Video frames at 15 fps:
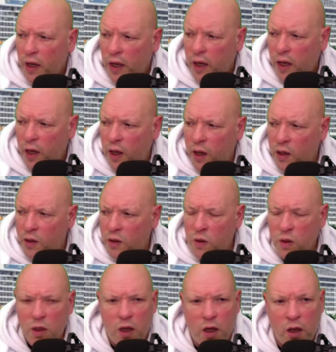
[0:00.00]

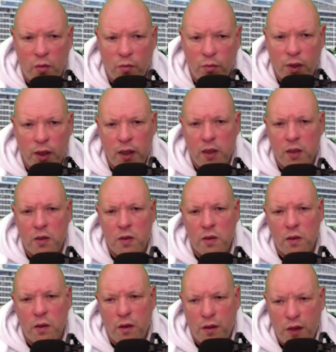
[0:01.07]
and please
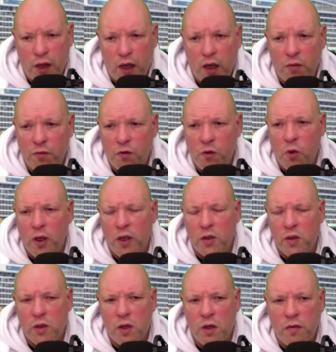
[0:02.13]
thank him for his
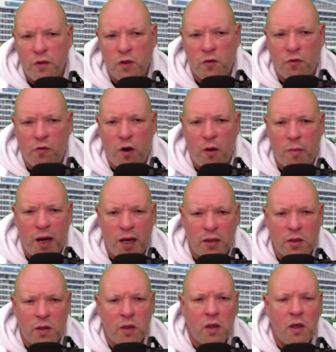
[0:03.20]
service from
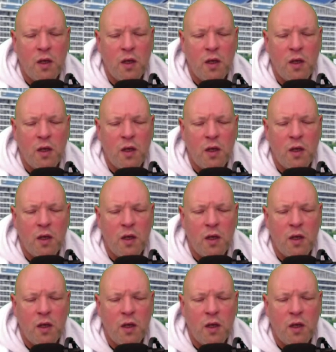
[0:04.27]
us,